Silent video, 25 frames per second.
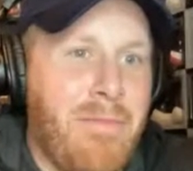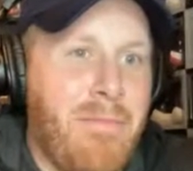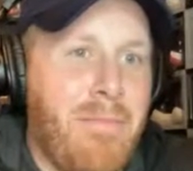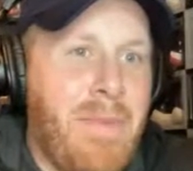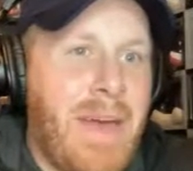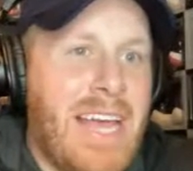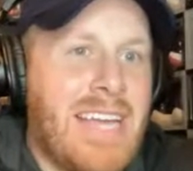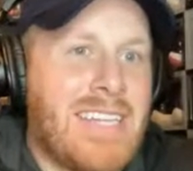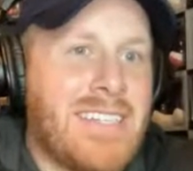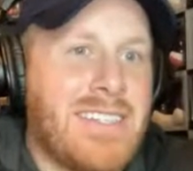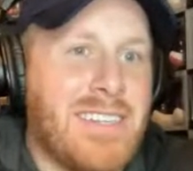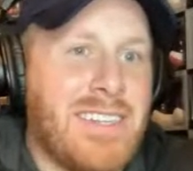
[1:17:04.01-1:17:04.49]

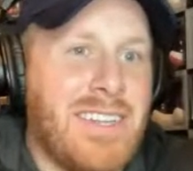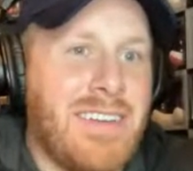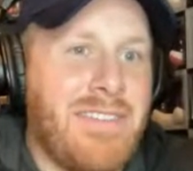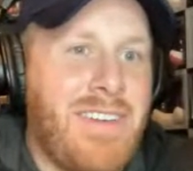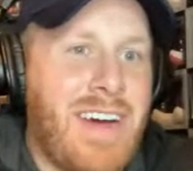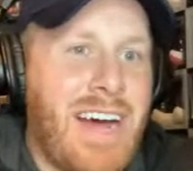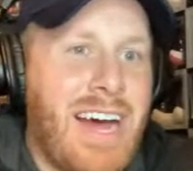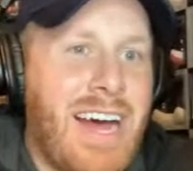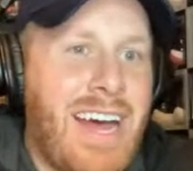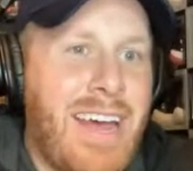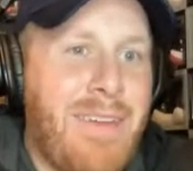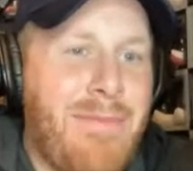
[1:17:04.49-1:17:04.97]
based on the
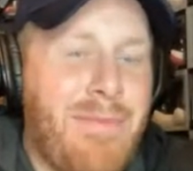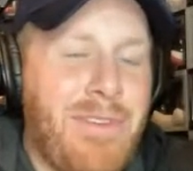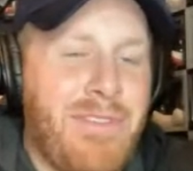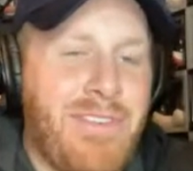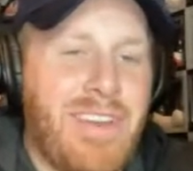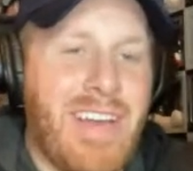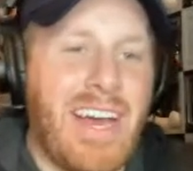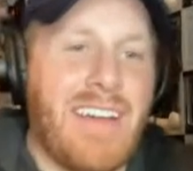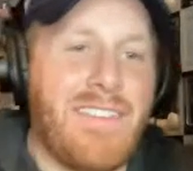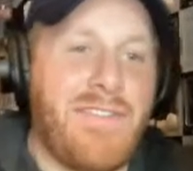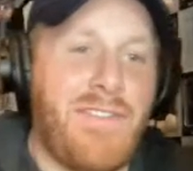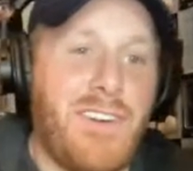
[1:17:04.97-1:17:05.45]
vibe you've
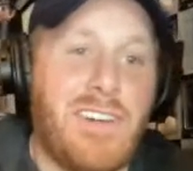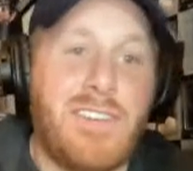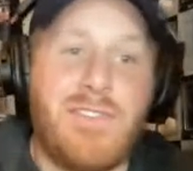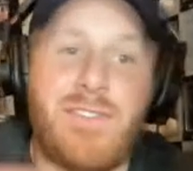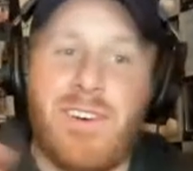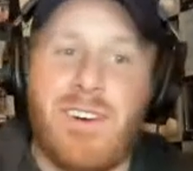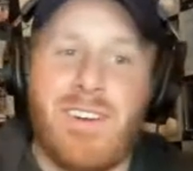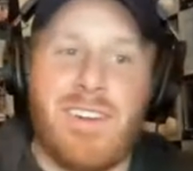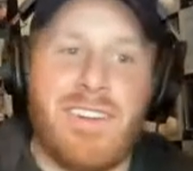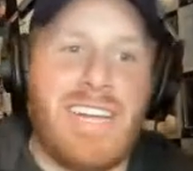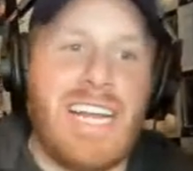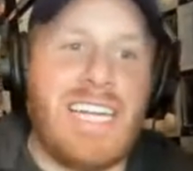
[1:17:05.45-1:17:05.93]
got, first of
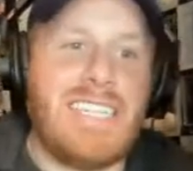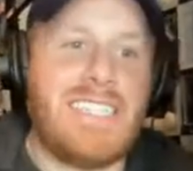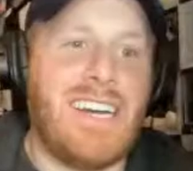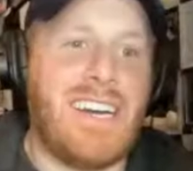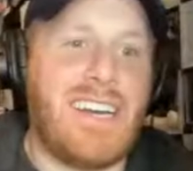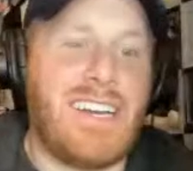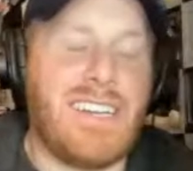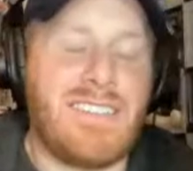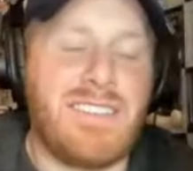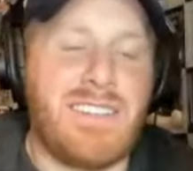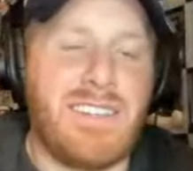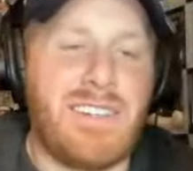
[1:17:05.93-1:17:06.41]
all, Nate
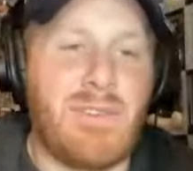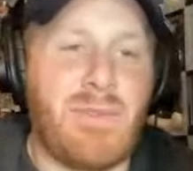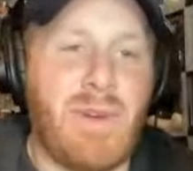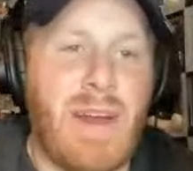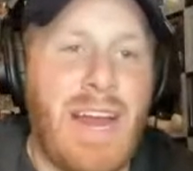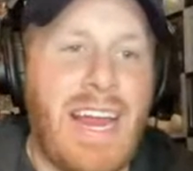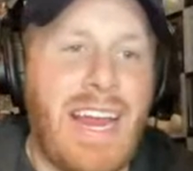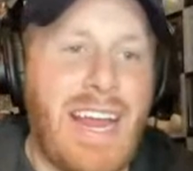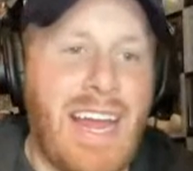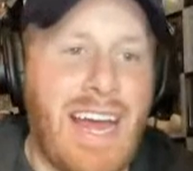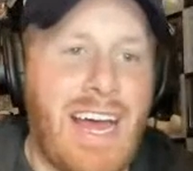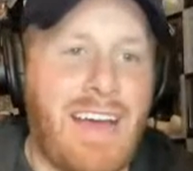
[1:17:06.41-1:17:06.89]
Duncan's a
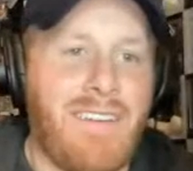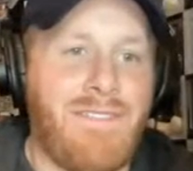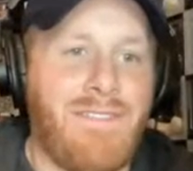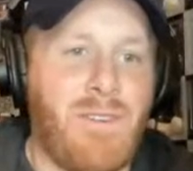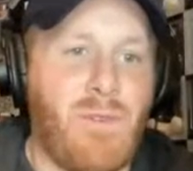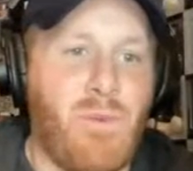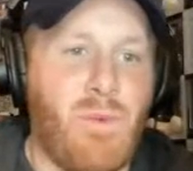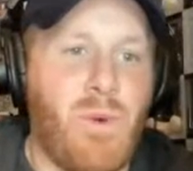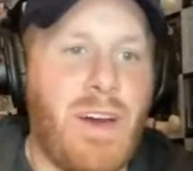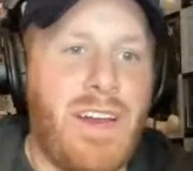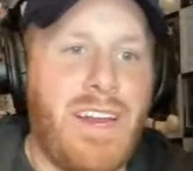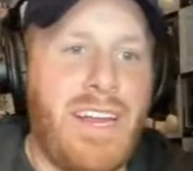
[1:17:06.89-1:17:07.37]
great guy
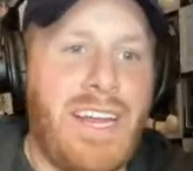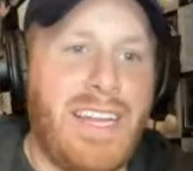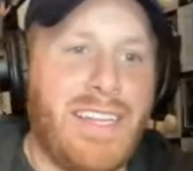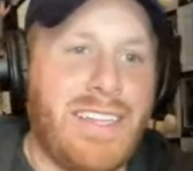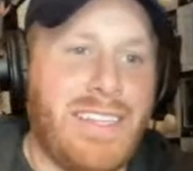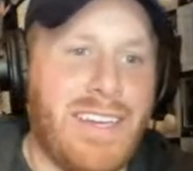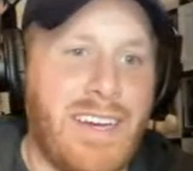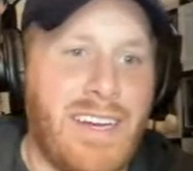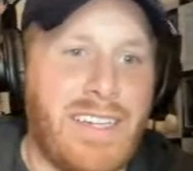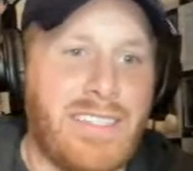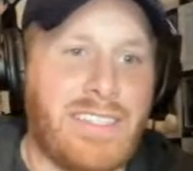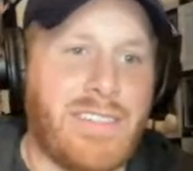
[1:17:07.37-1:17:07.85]
for what he
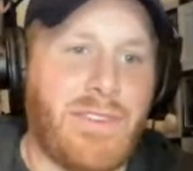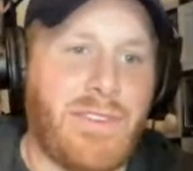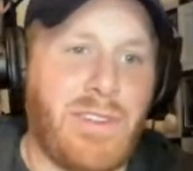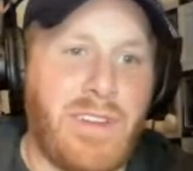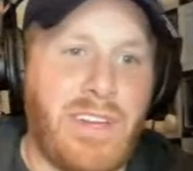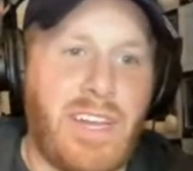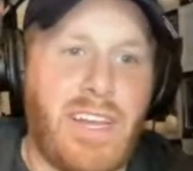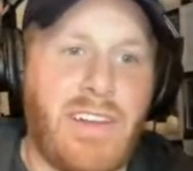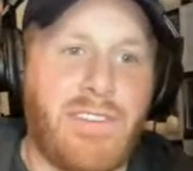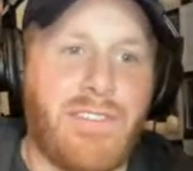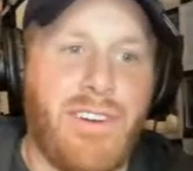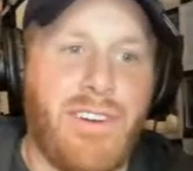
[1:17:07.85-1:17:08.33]
does. If you're looking